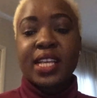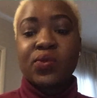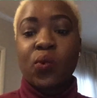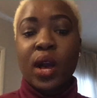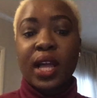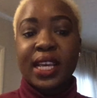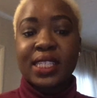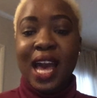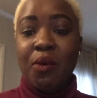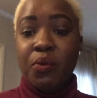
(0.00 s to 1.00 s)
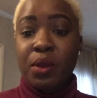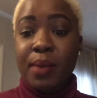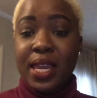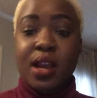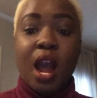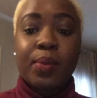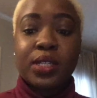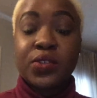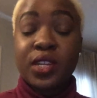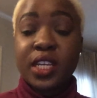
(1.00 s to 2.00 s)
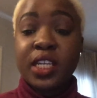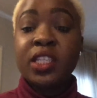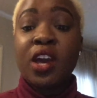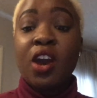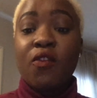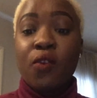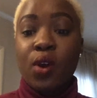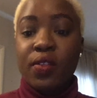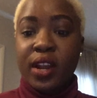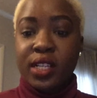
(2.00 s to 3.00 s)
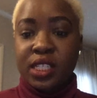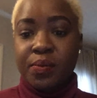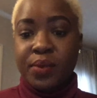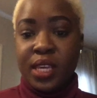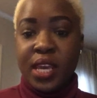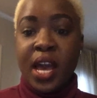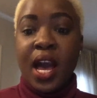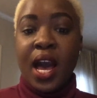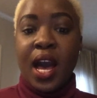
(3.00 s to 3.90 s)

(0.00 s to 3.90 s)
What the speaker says: as well as how are we making opportunities for there to be